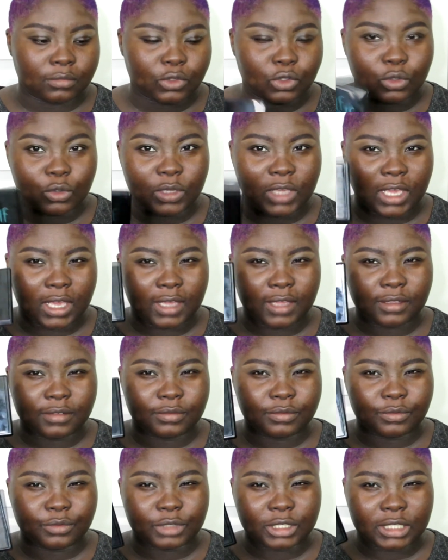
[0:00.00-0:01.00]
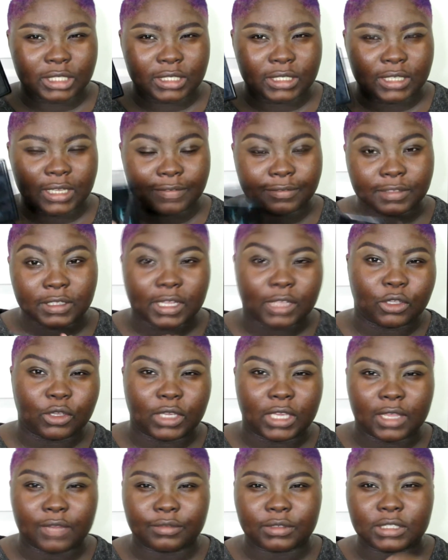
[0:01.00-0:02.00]
you can't really, I feel like you
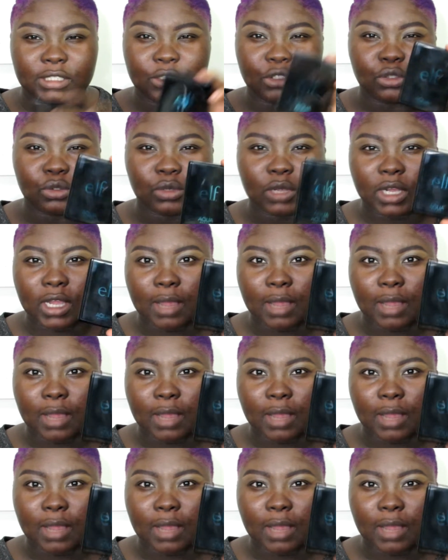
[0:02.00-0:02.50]
can't really do a